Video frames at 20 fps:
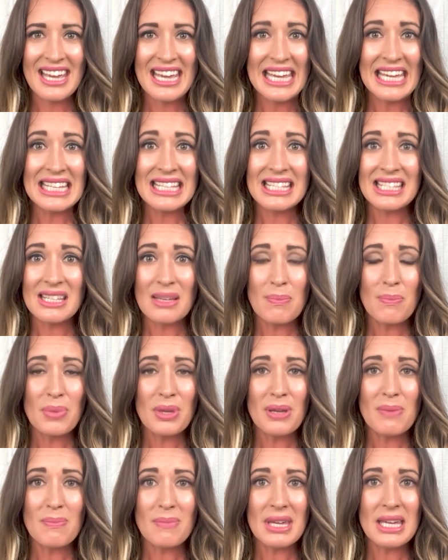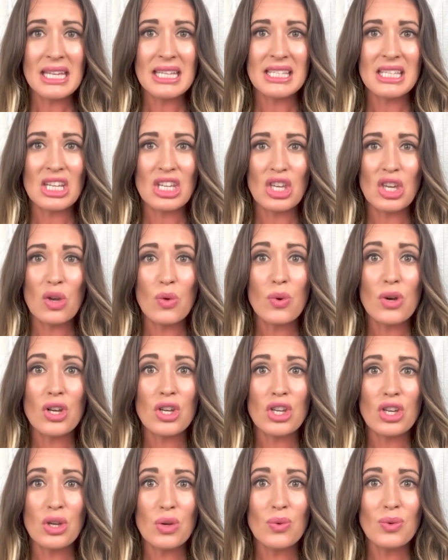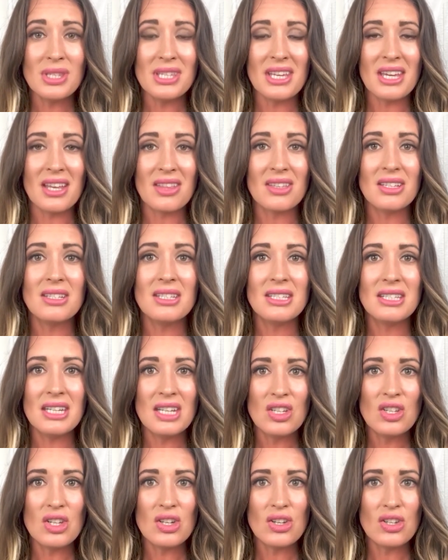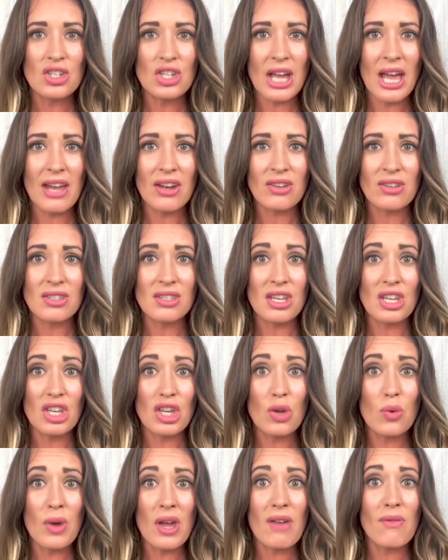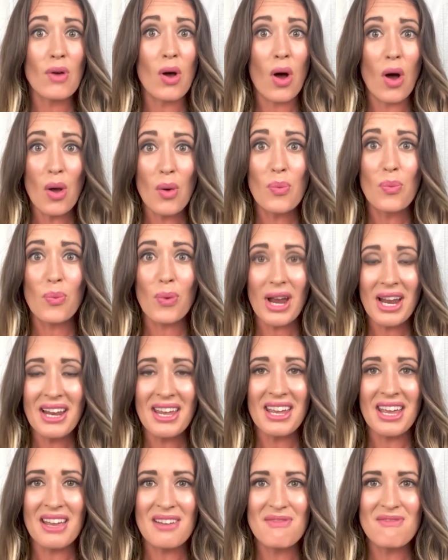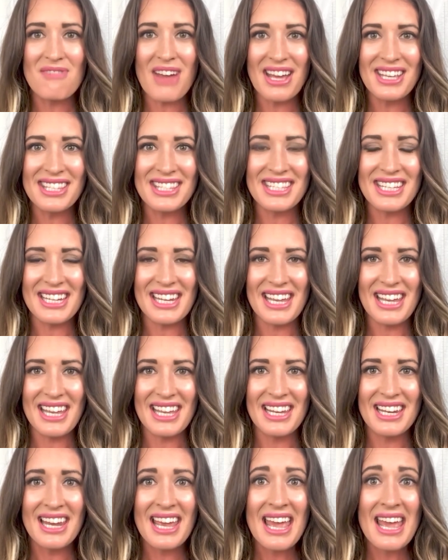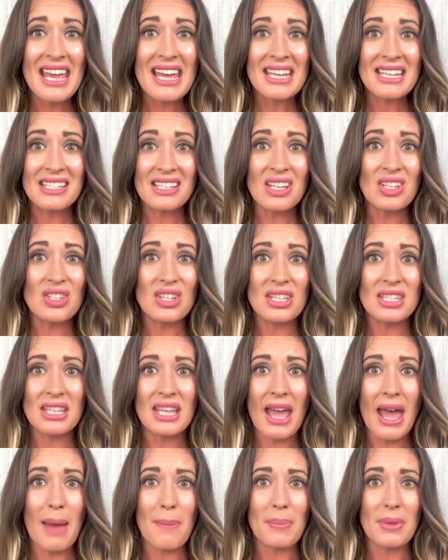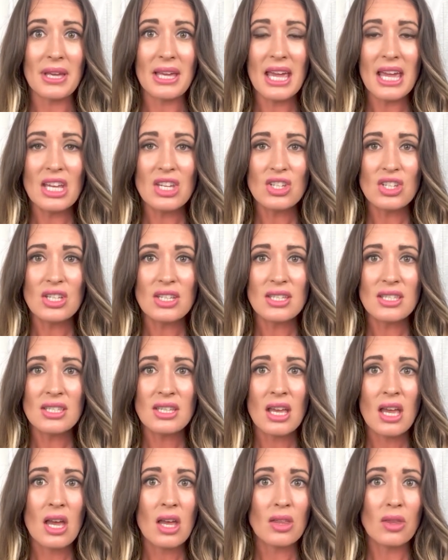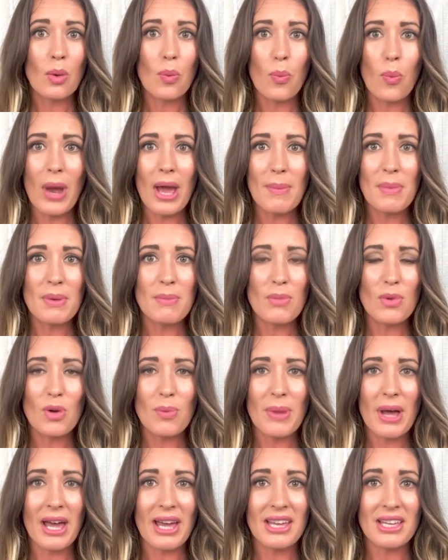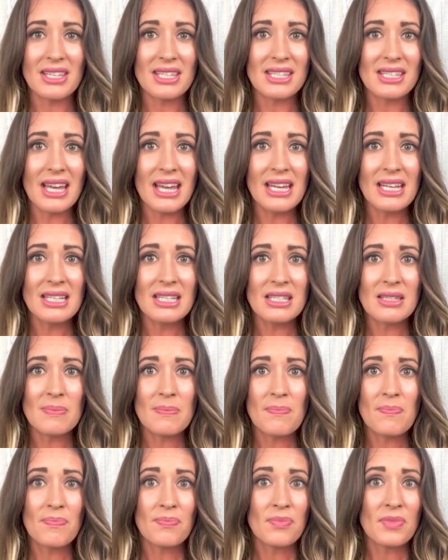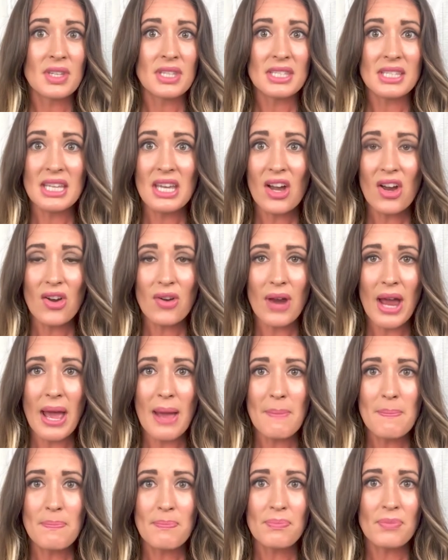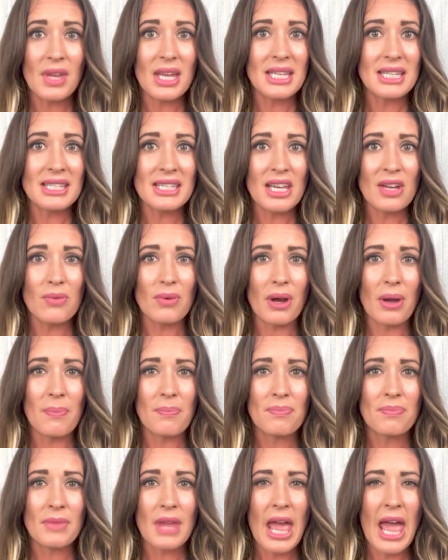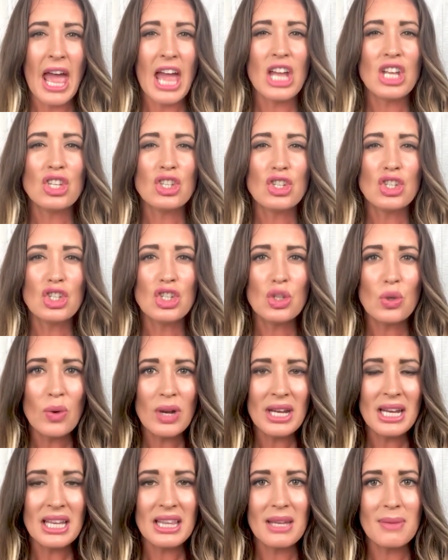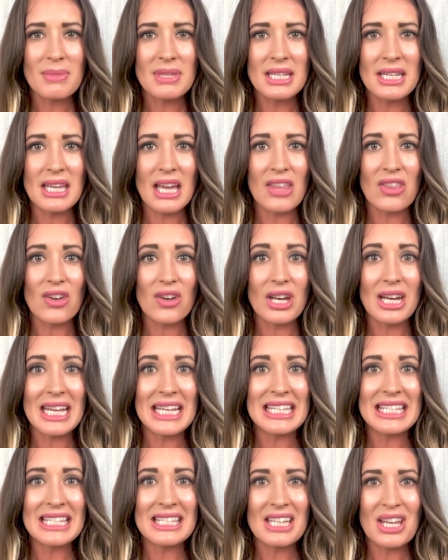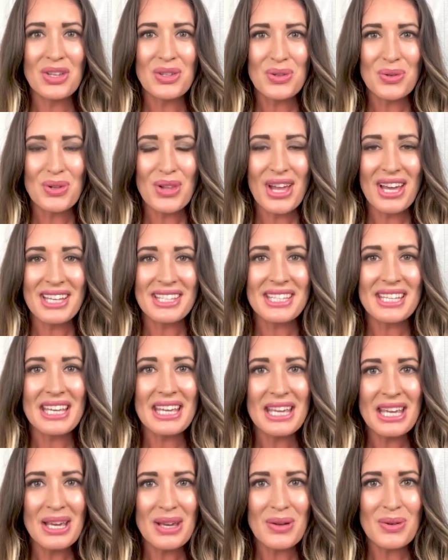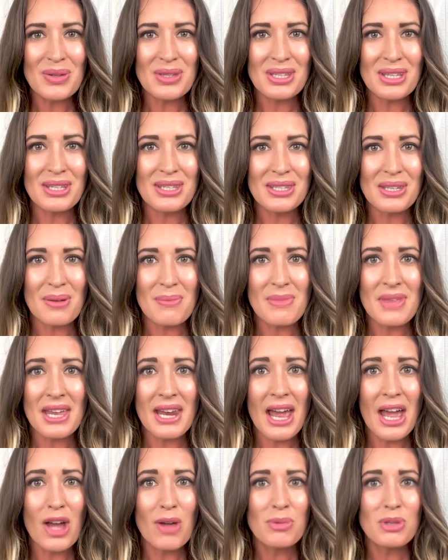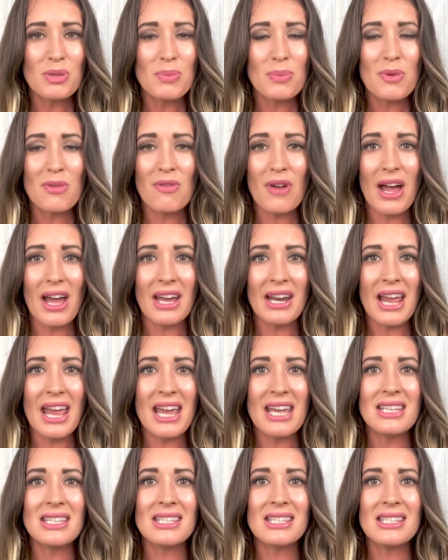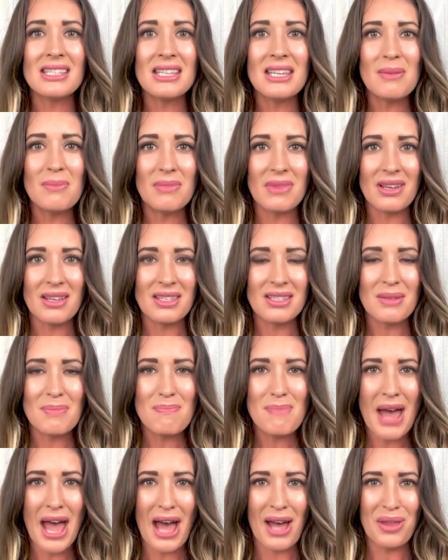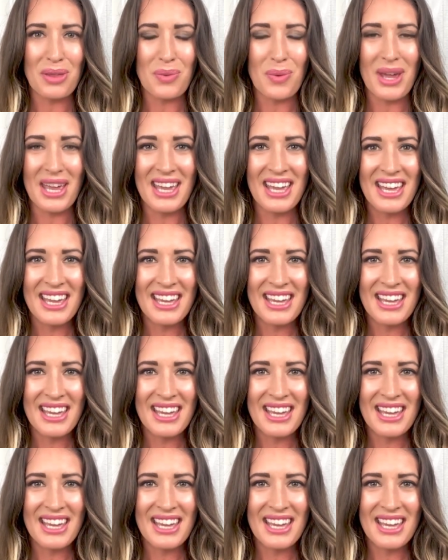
It simply means that you are using the digital channels that you have already invested in, such as the applications, the web and mobile sites, CRM, etc., and joining them together in a centralized ecosystem that helps provide a seamless pathway.